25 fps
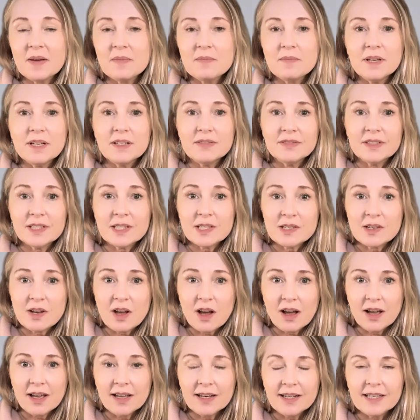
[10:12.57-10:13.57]
But if it's
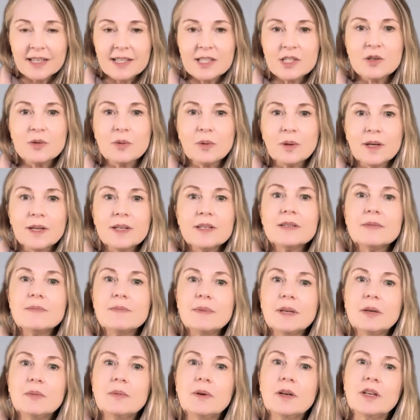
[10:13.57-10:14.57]
not, it's going to
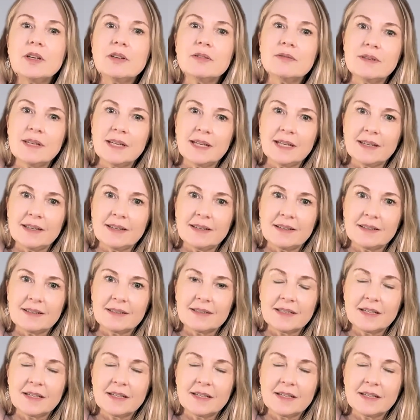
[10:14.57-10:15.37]
be what you need.